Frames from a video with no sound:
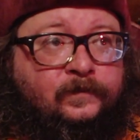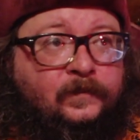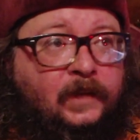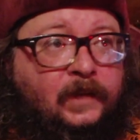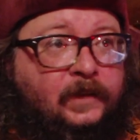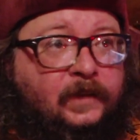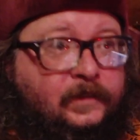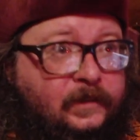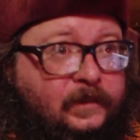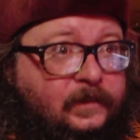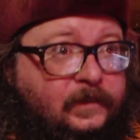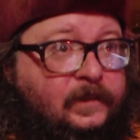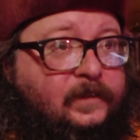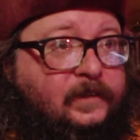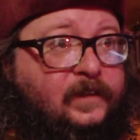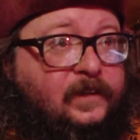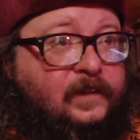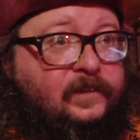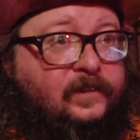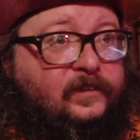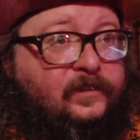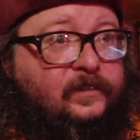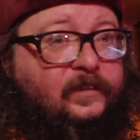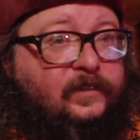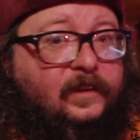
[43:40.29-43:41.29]
I think that
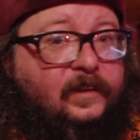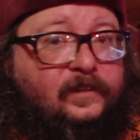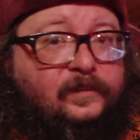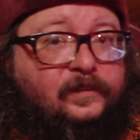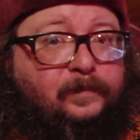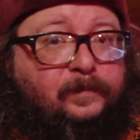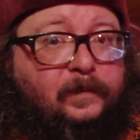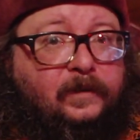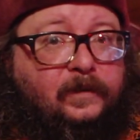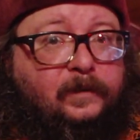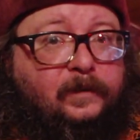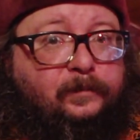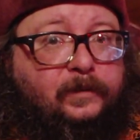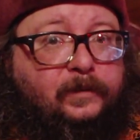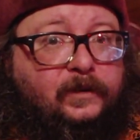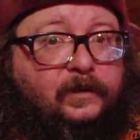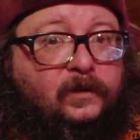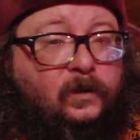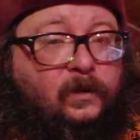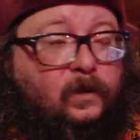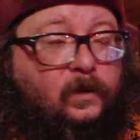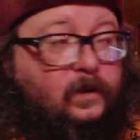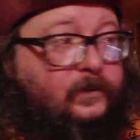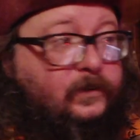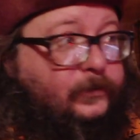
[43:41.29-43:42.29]
that's, that's been the big
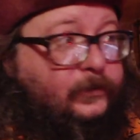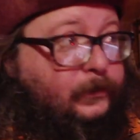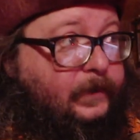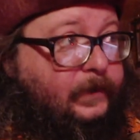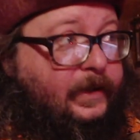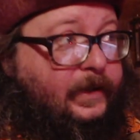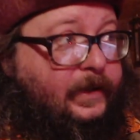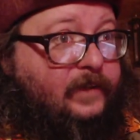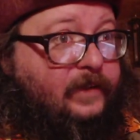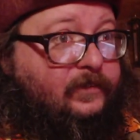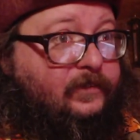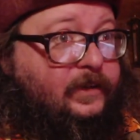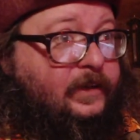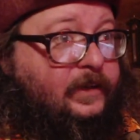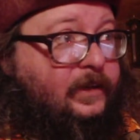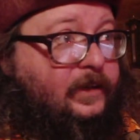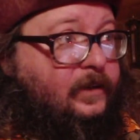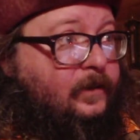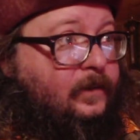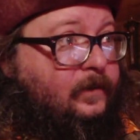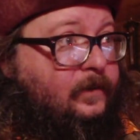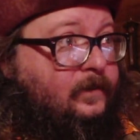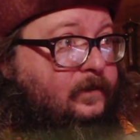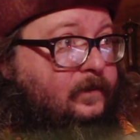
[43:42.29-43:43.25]
hole. Do we have it here?